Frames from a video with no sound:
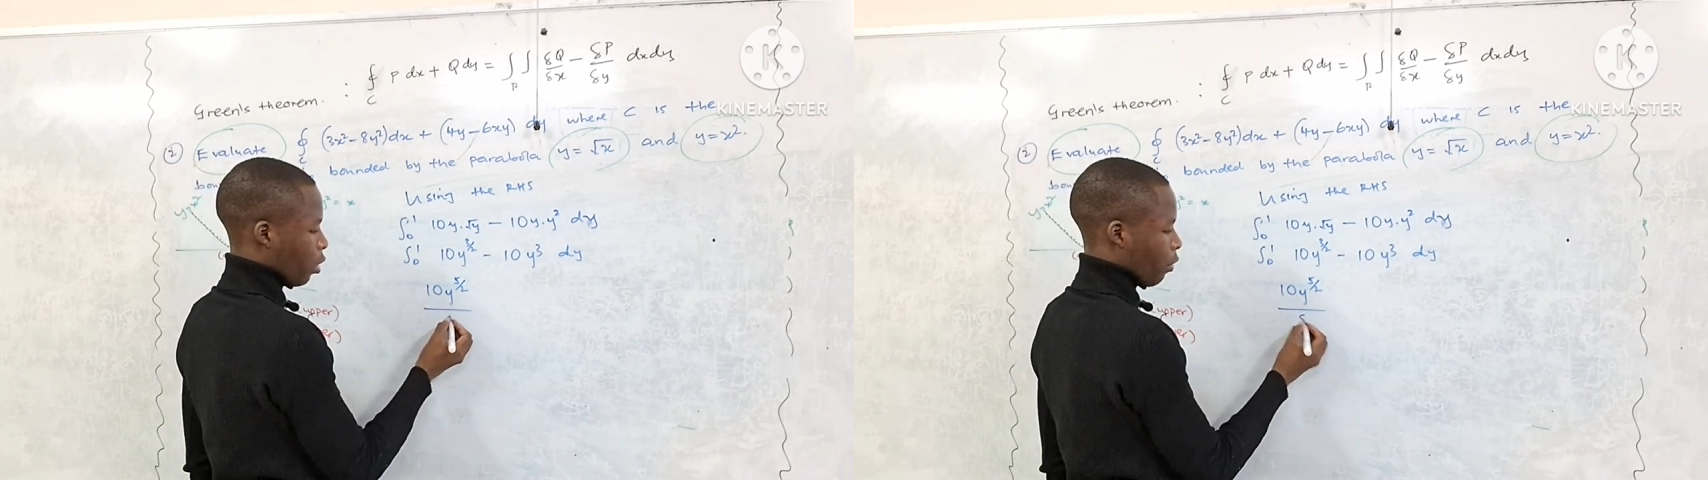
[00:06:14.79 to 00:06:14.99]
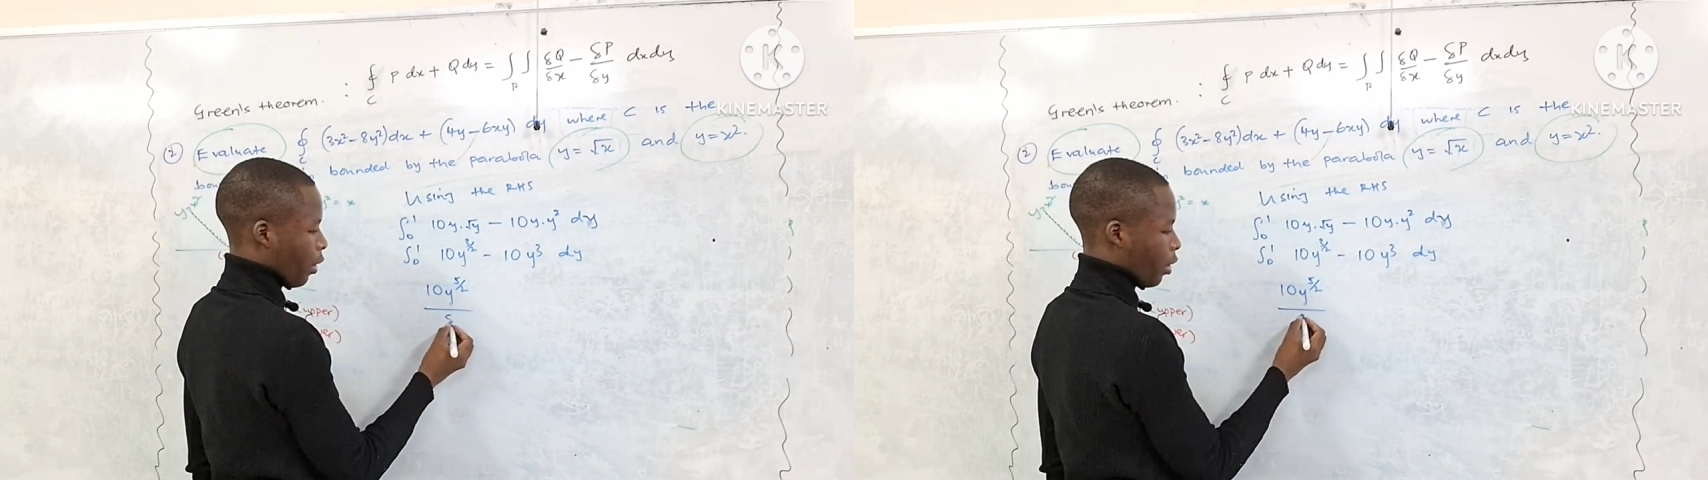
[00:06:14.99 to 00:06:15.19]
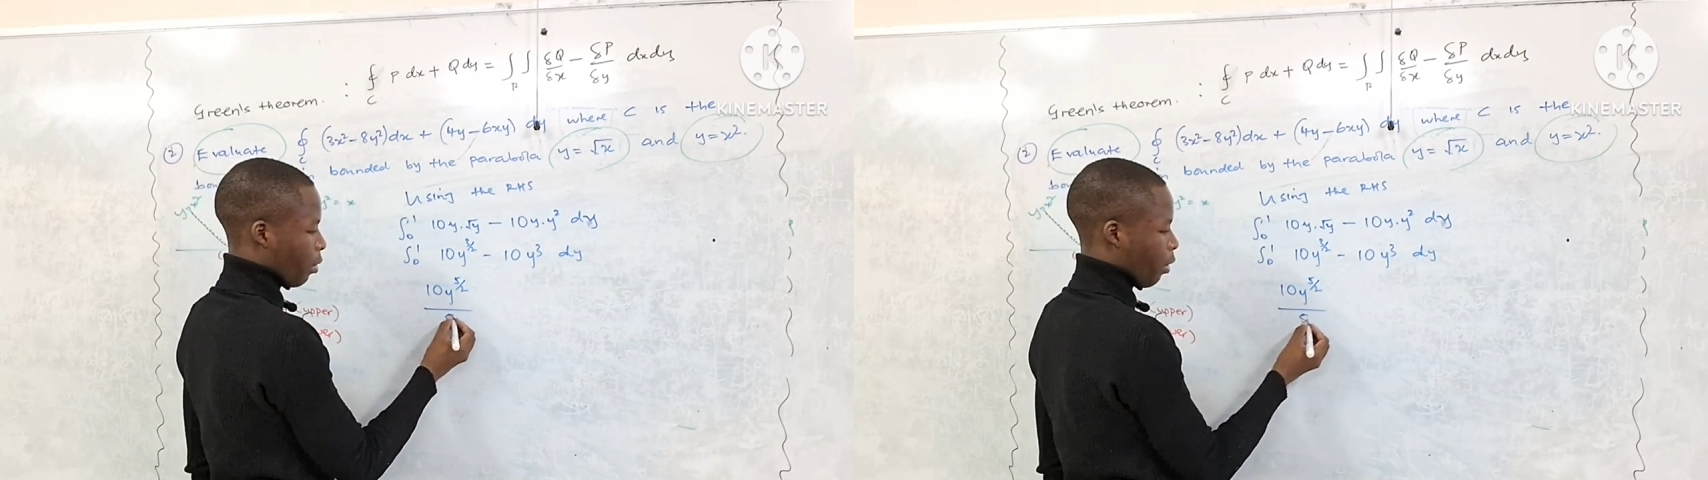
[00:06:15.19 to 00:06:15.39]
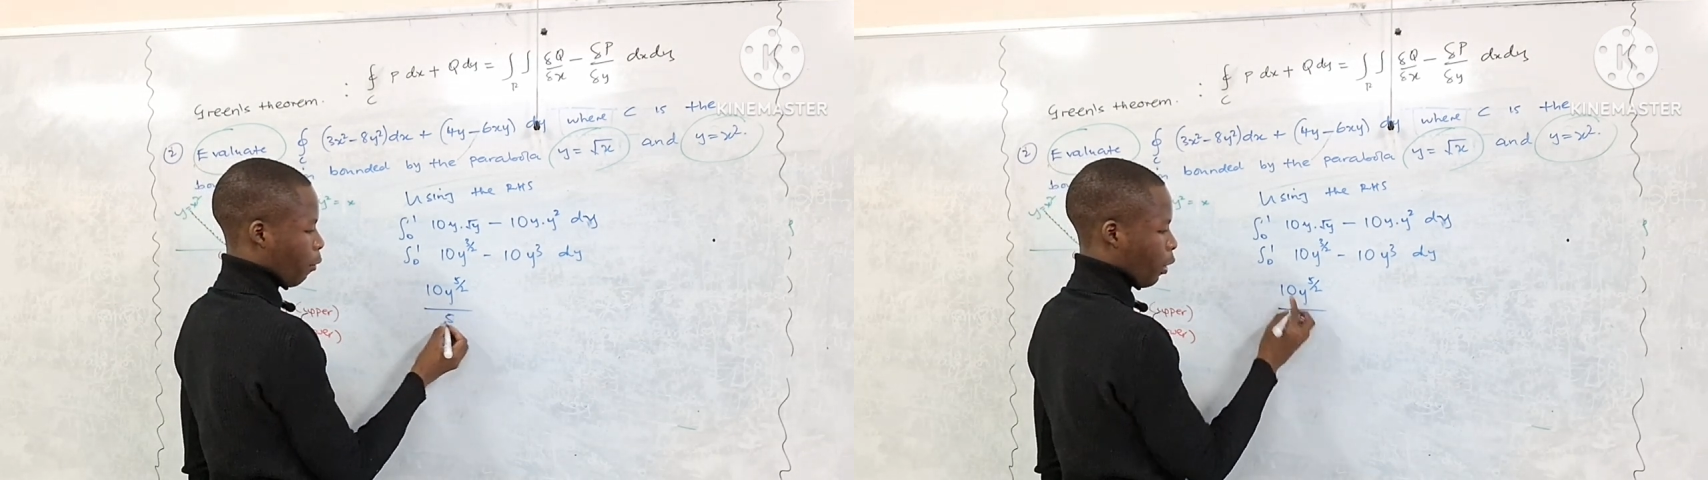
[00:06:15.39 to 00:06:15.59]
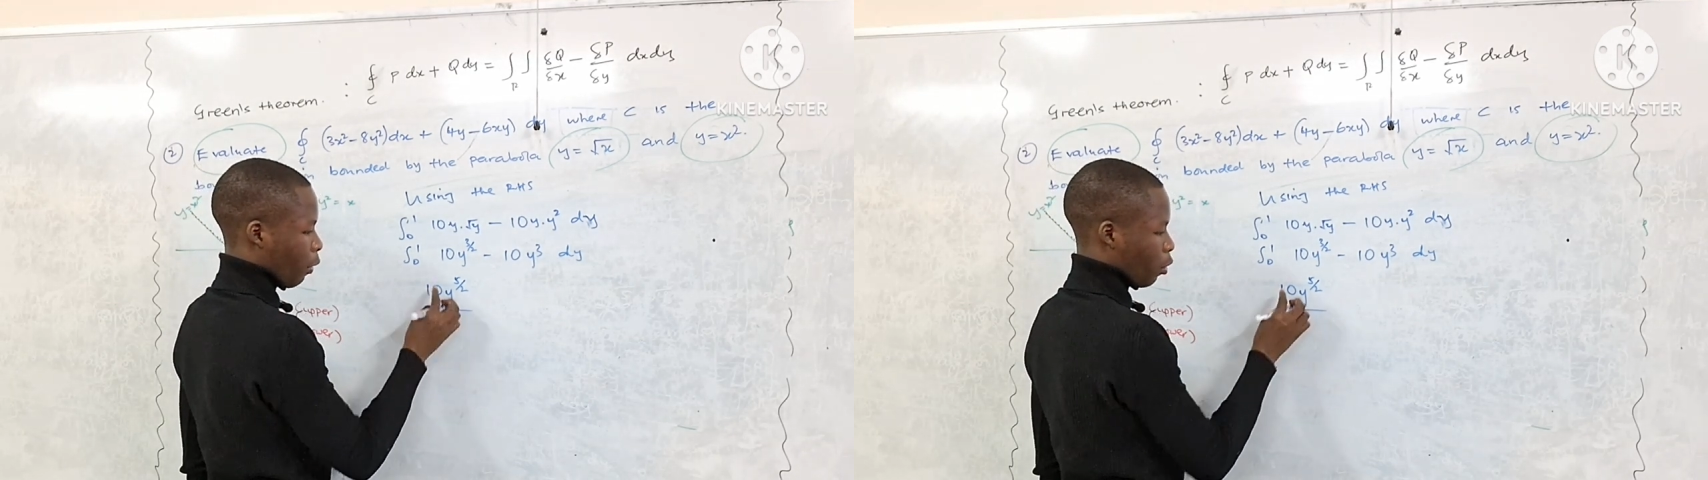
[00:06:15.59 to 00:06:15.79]
divided by
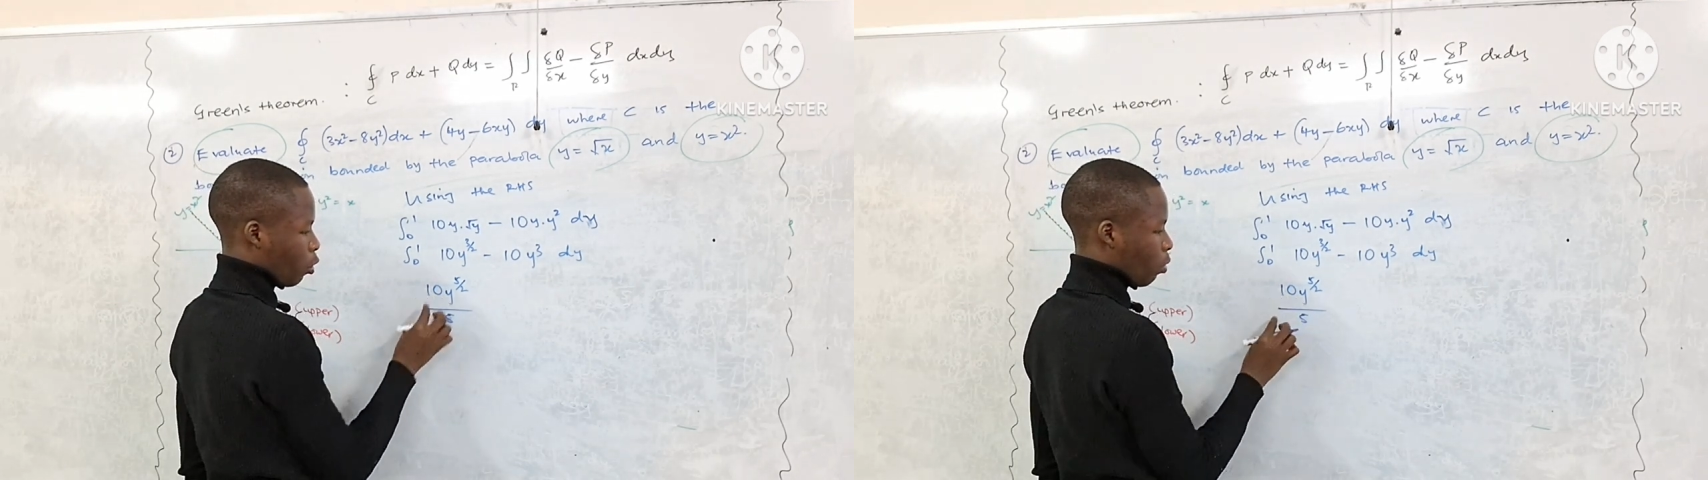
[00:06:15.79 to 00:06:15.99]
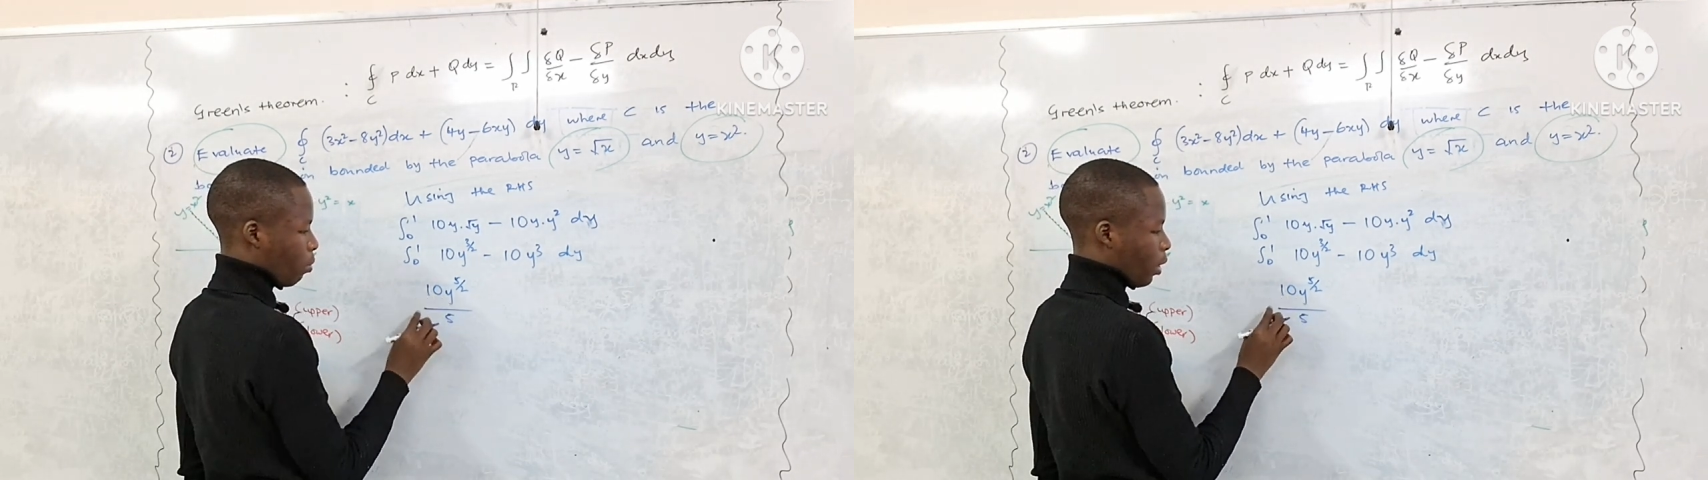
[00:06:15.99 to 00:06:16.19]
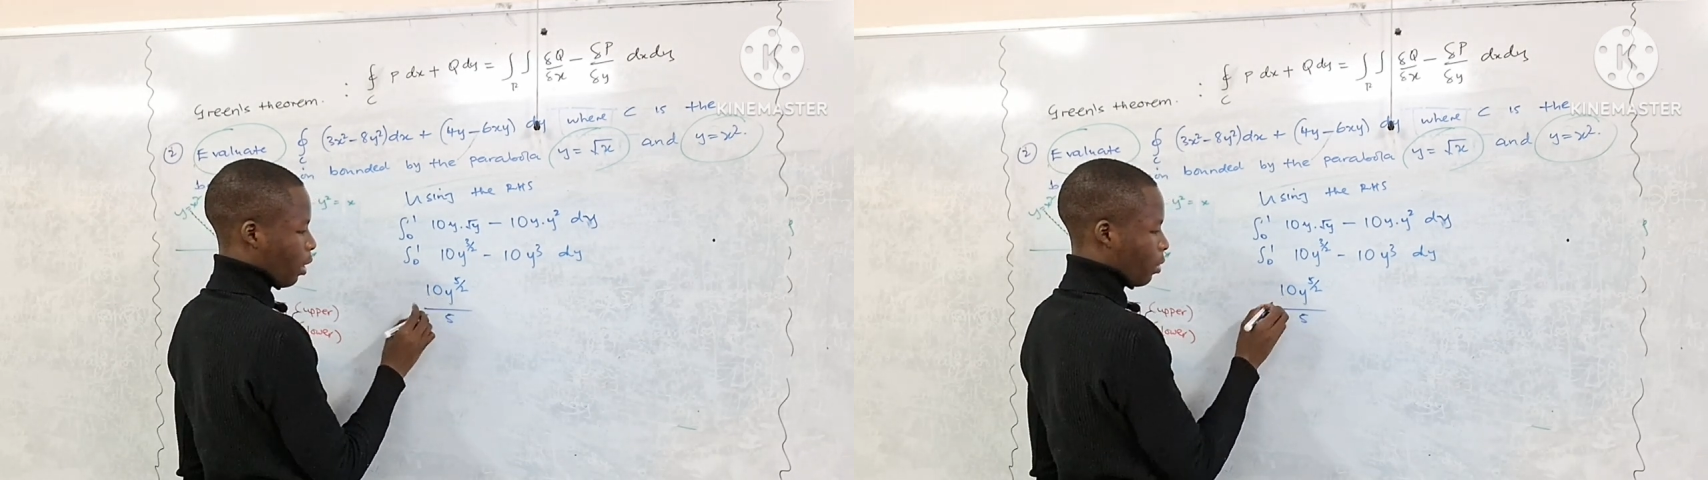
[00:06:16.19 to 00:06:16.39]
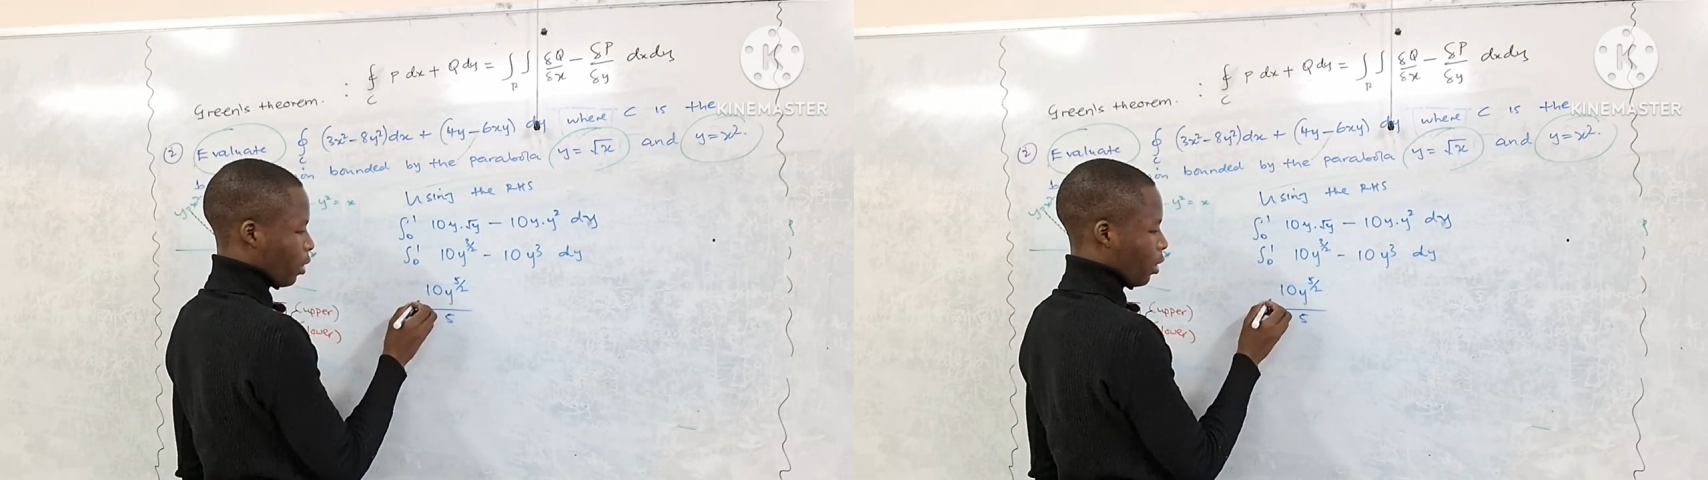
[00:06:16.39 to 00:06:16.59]
5, 2 becomes